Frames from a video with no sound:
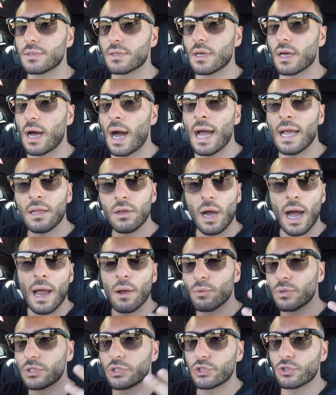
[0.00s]
I
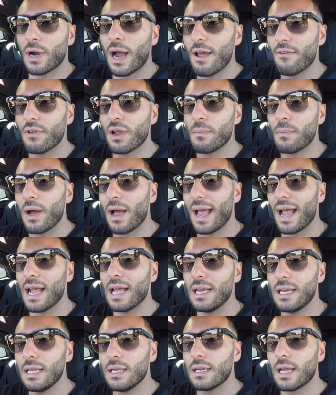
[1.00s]
was driving about
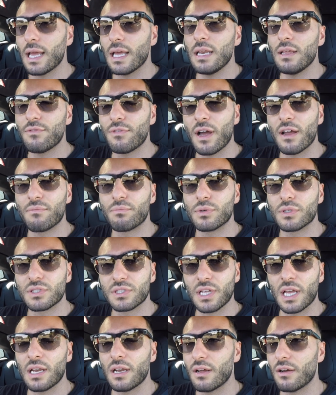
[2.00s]
80 to
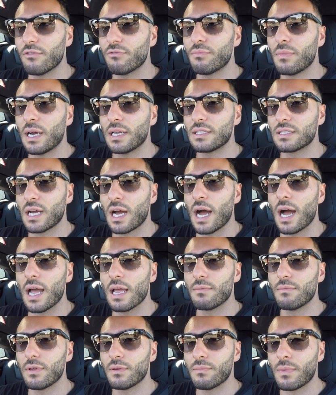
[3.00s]
85% of my
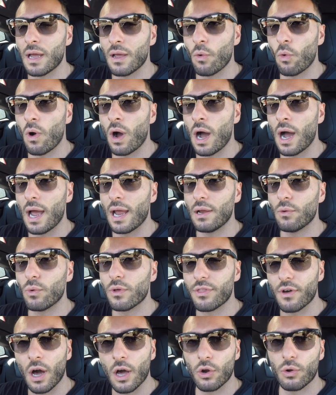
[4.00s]
time in my Y
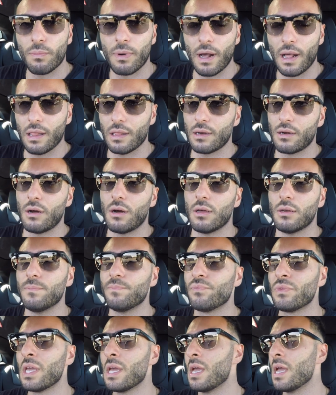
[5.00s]
with autopilot on,
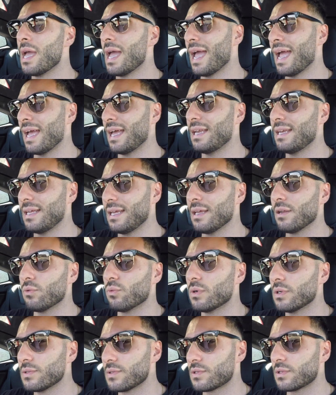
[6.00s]
and it
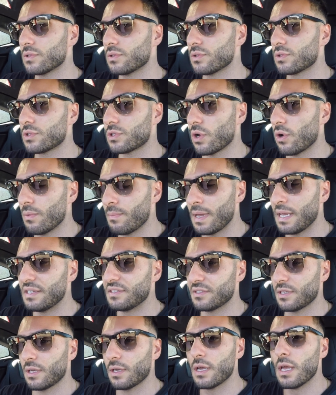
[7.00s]
was so
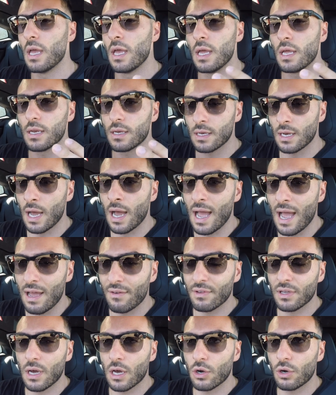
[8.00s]
amazing. Not
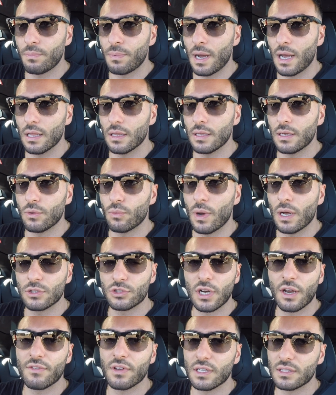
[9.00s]
having autopilot while
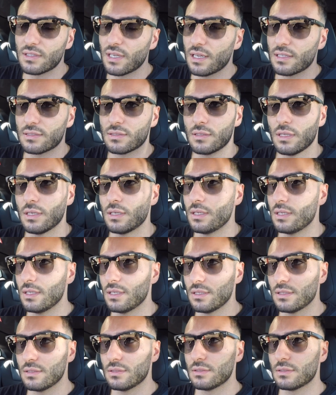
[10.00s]
driving a Tesla
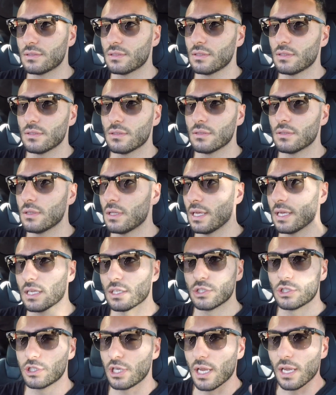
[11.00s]
is like a
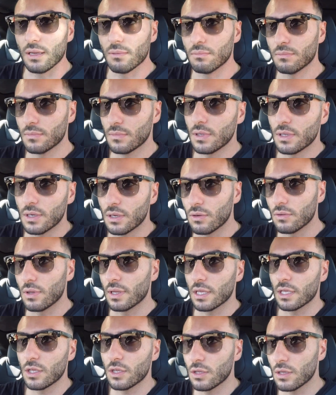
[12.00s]
shame. You know,
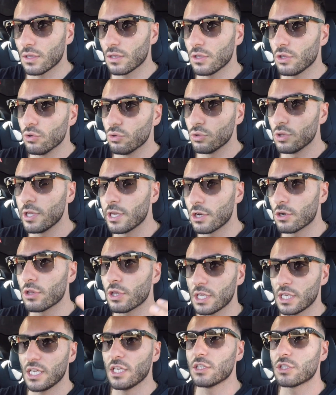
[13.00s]
like you
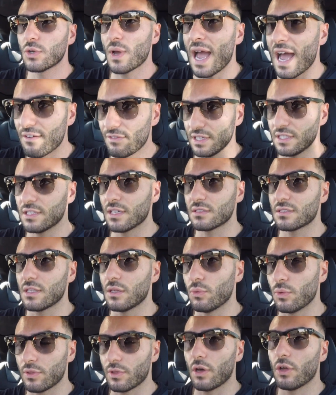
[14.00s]
literally need to have a Tesla
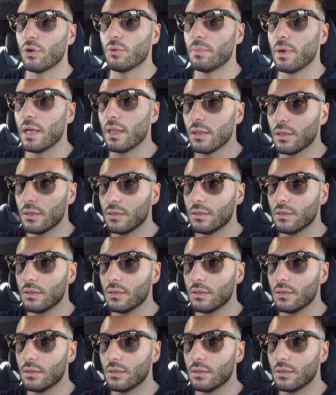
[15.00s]
with autopilot